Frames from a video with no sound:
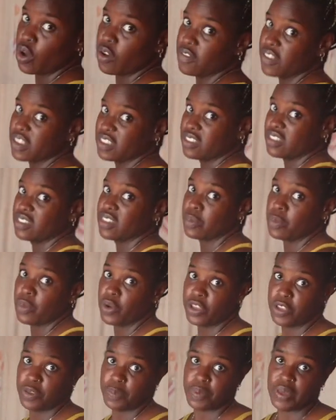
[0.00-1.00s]
Obviously, the more
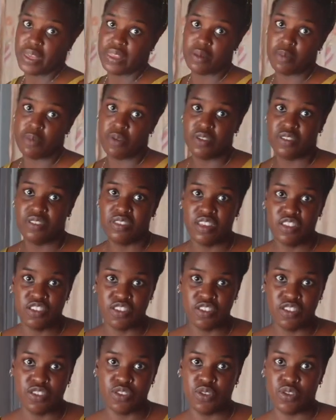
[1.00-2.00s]
you pay, the more
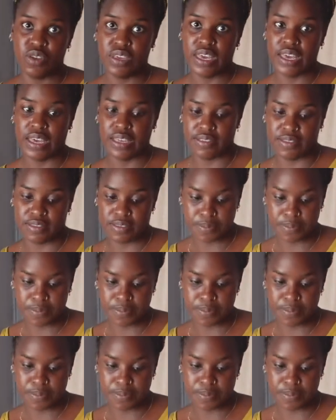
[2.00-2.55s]
stations you get.